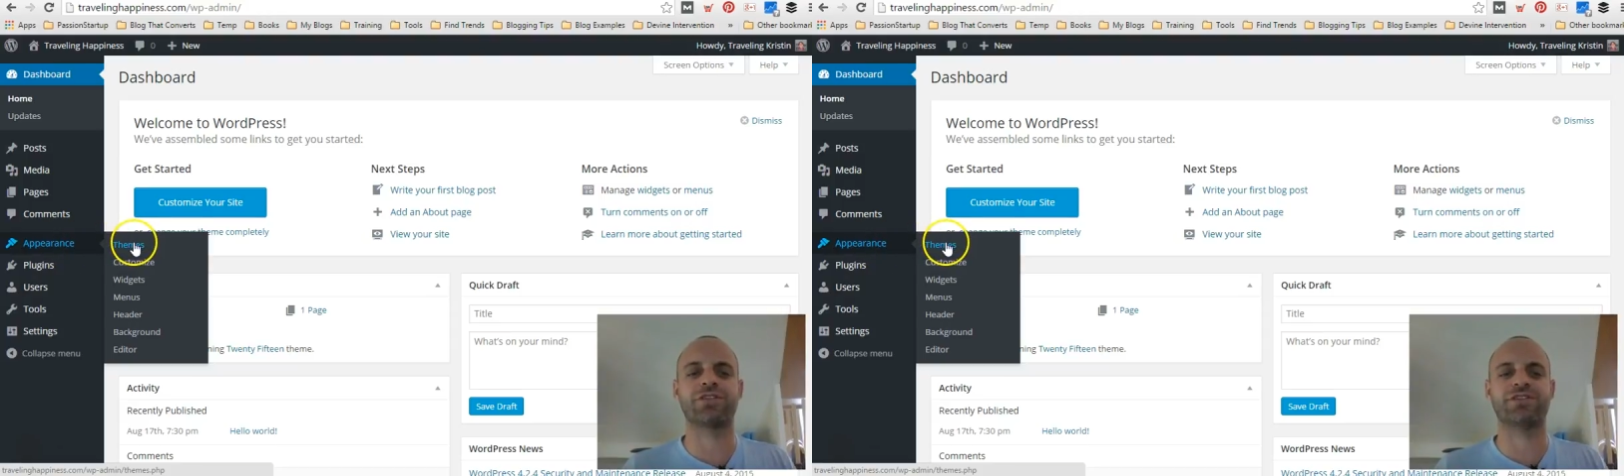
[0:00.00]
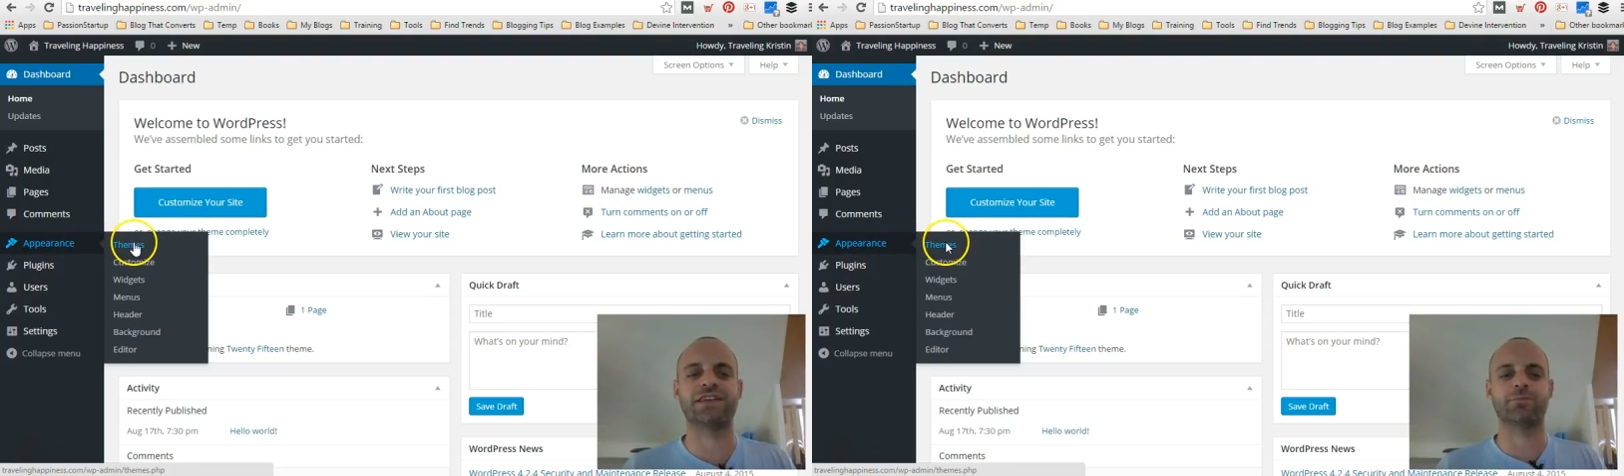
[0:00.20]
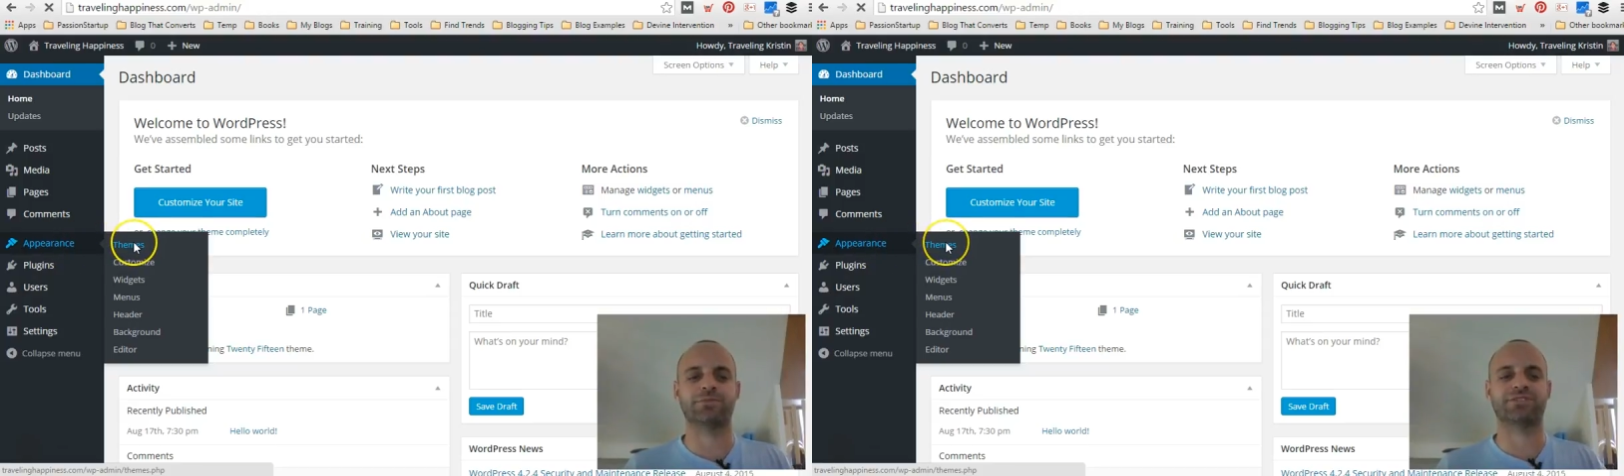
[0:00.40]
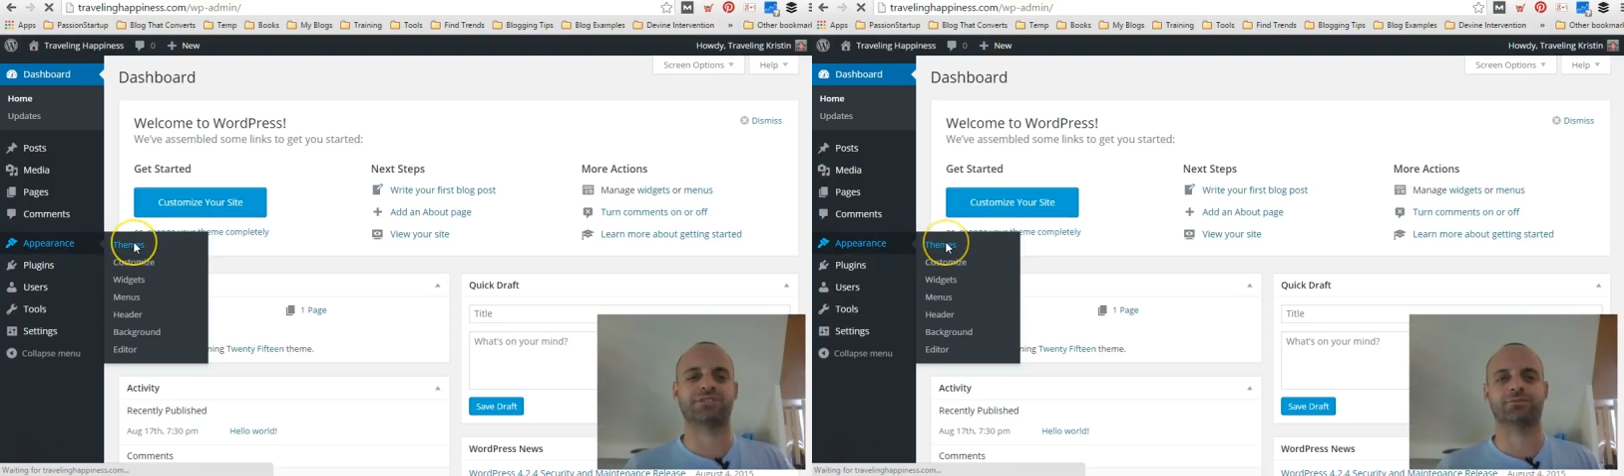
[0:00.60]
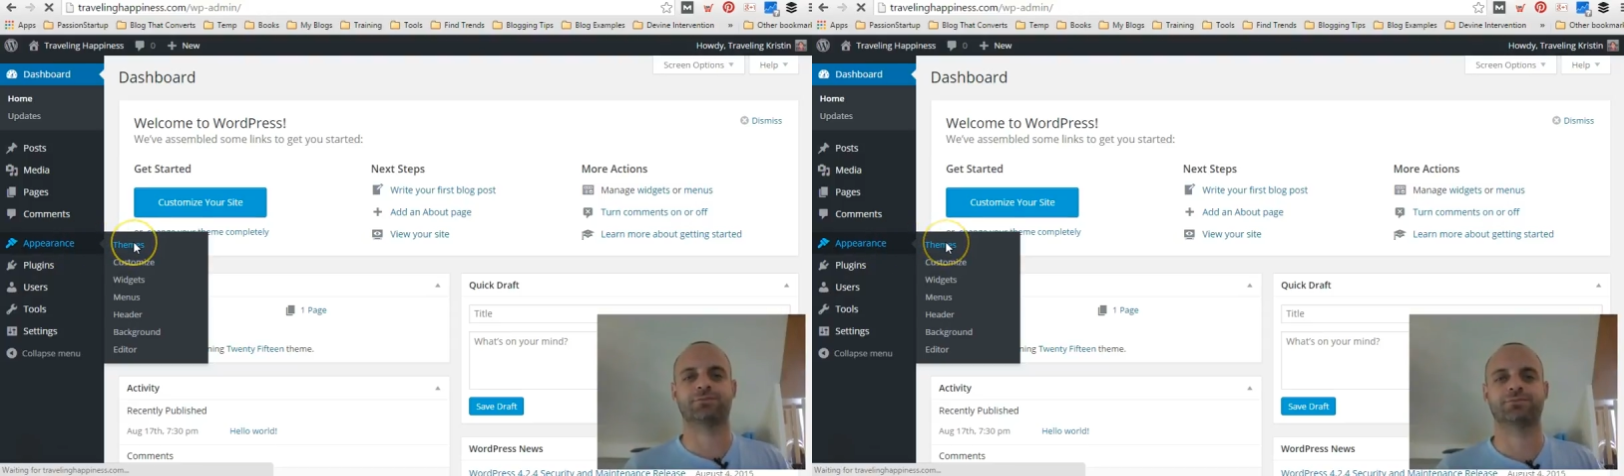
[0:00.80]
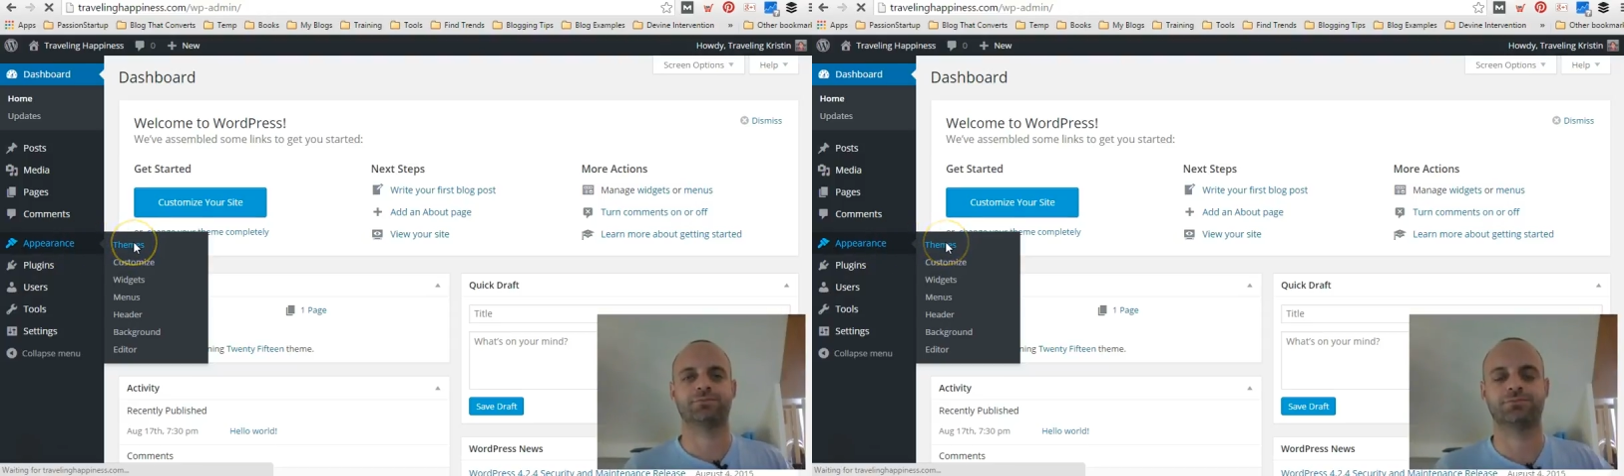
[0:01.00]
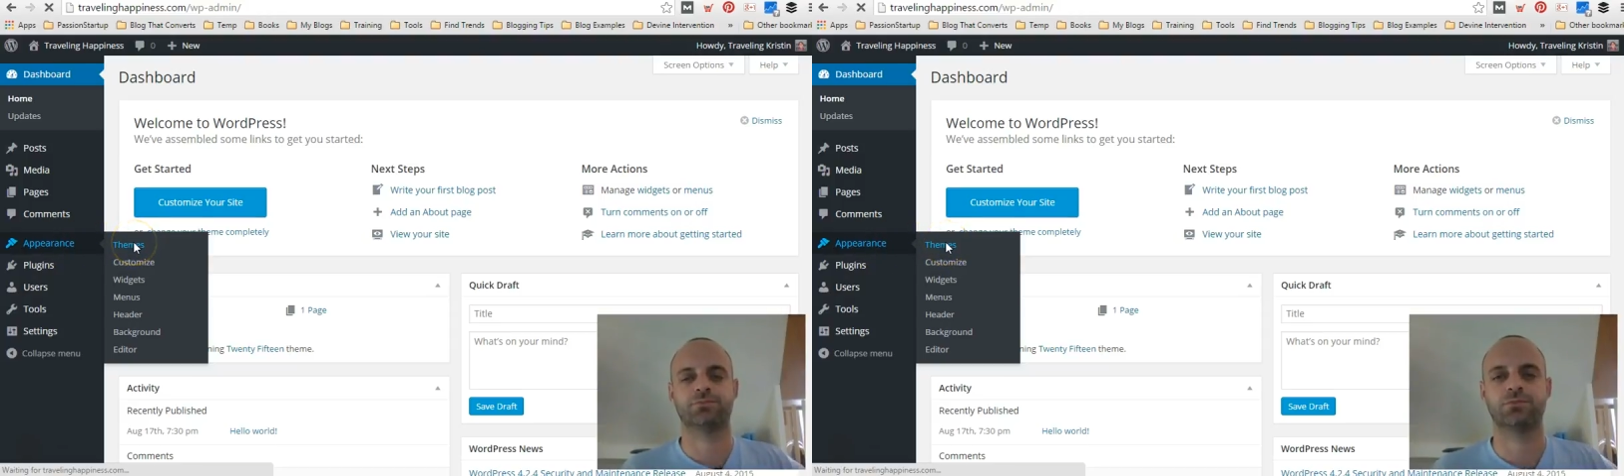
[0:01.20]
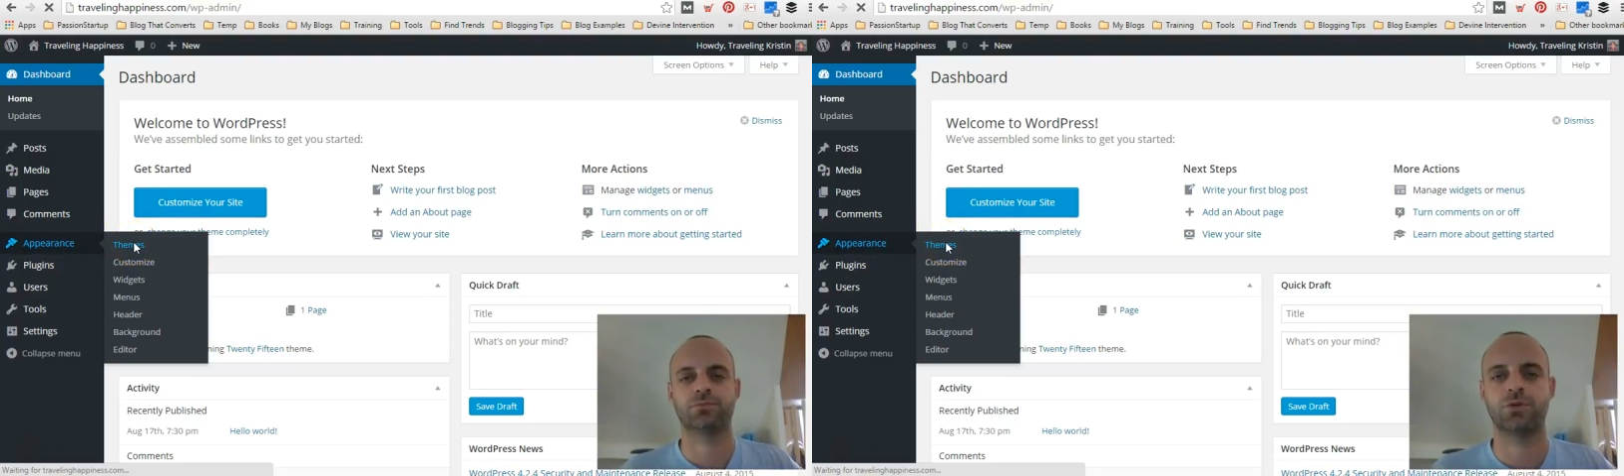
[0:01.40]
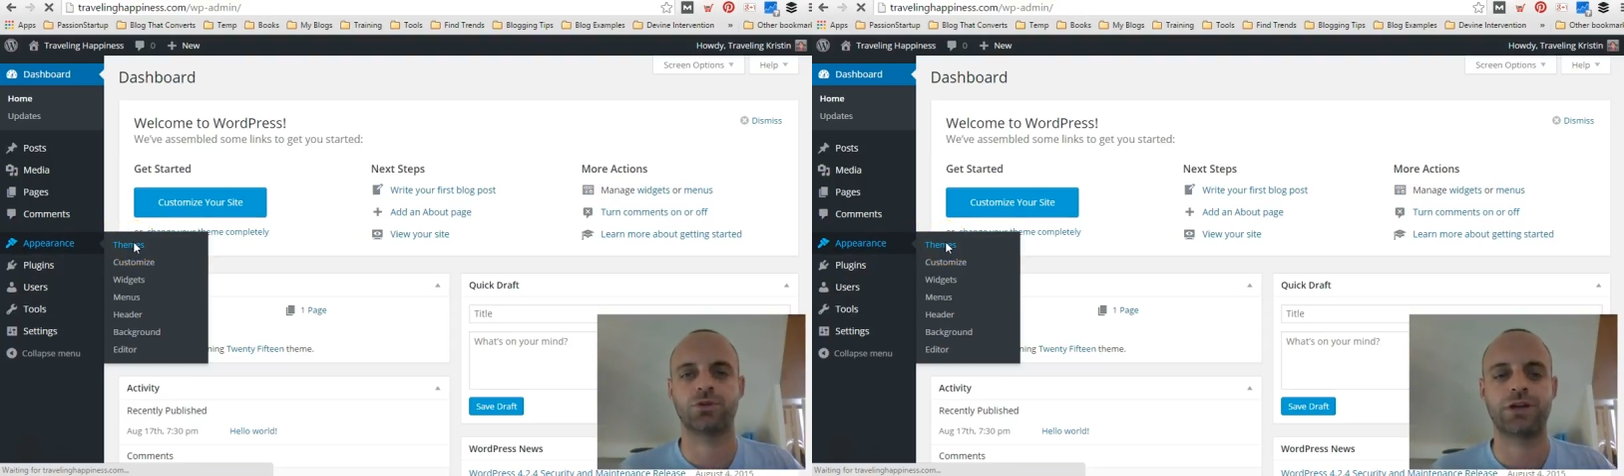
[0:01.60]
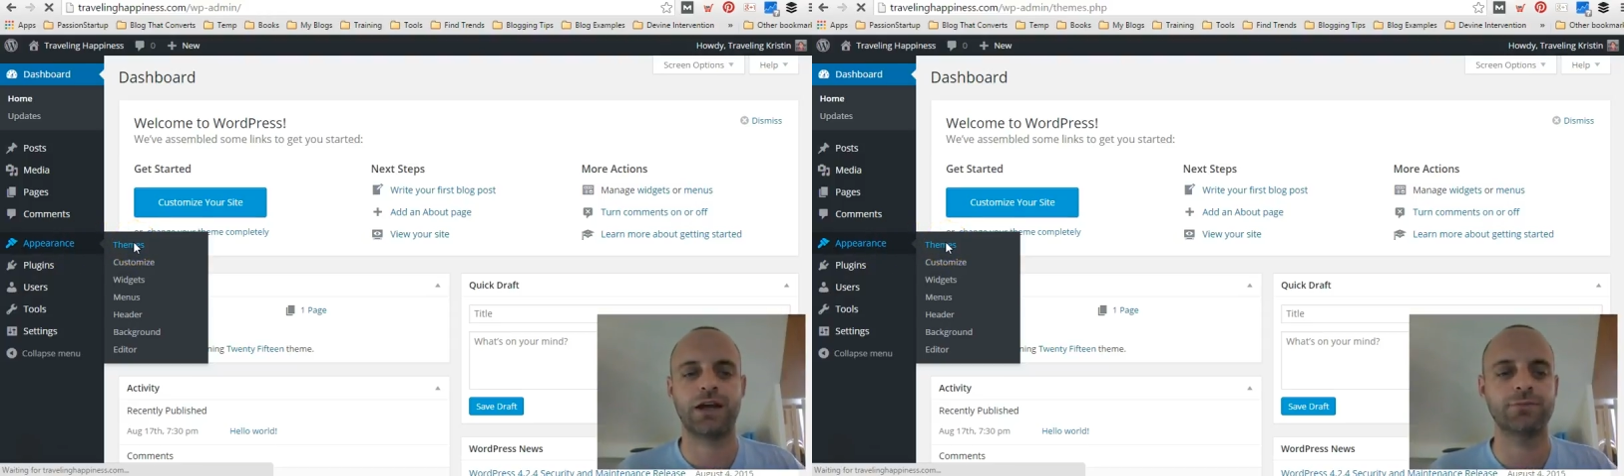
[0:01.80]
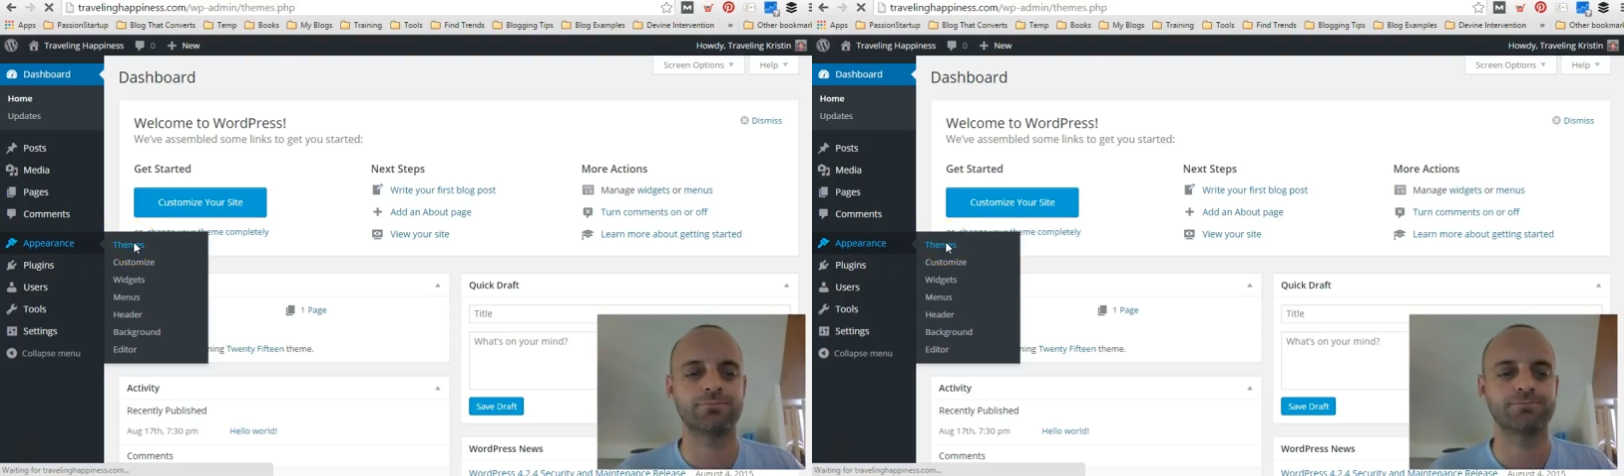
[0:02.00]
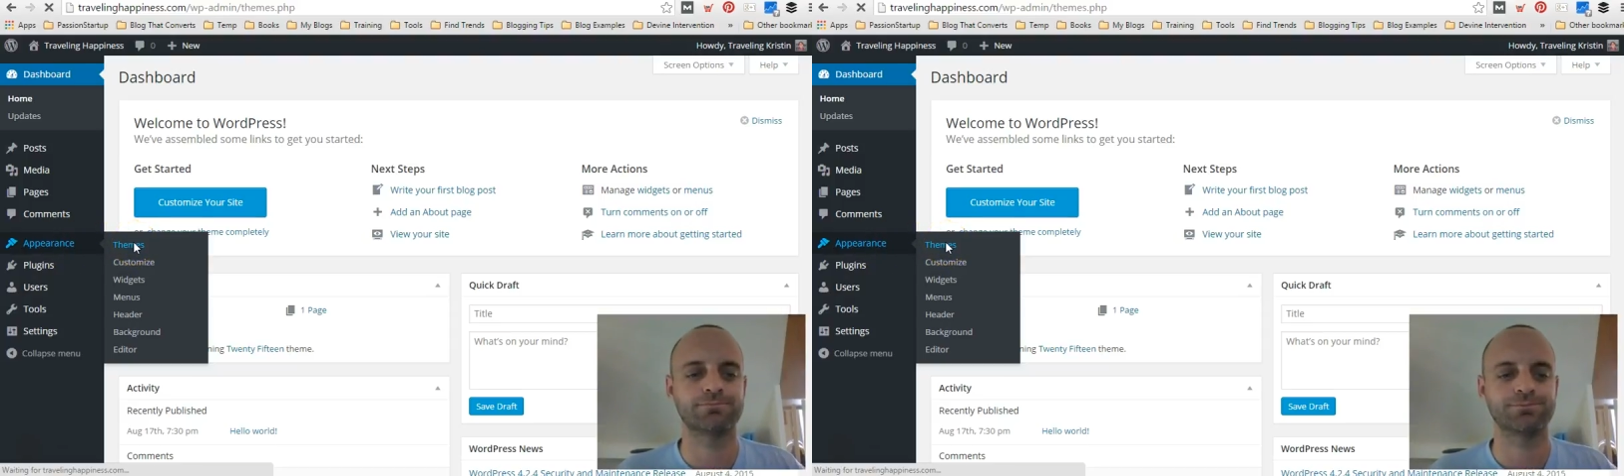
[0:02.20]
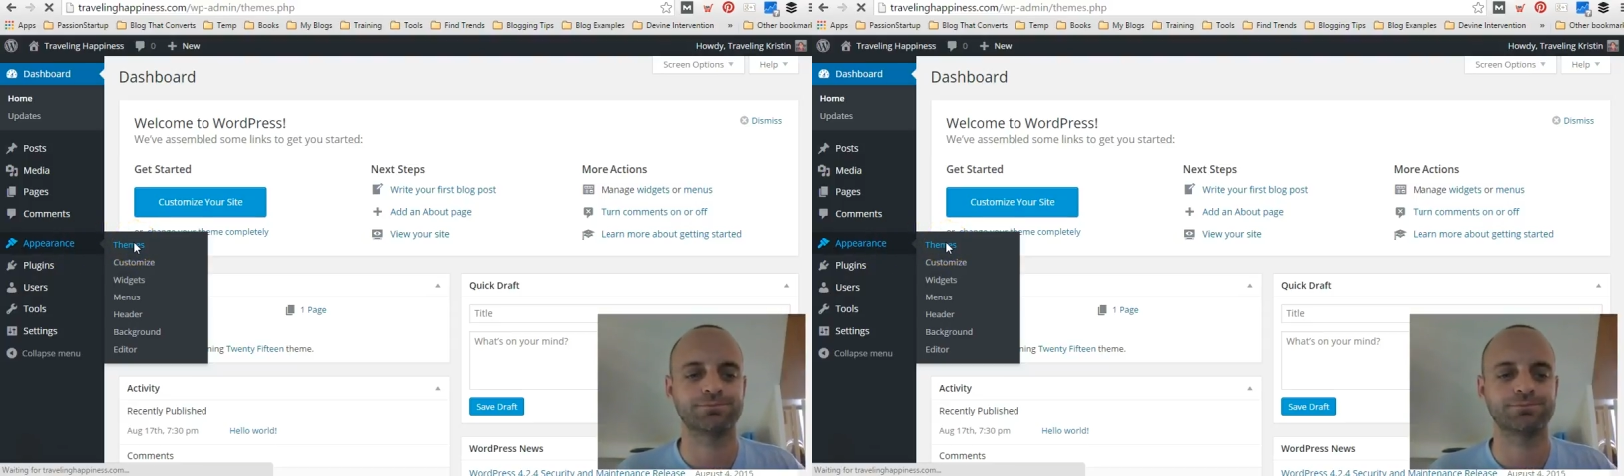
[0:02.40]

Themes. Okay?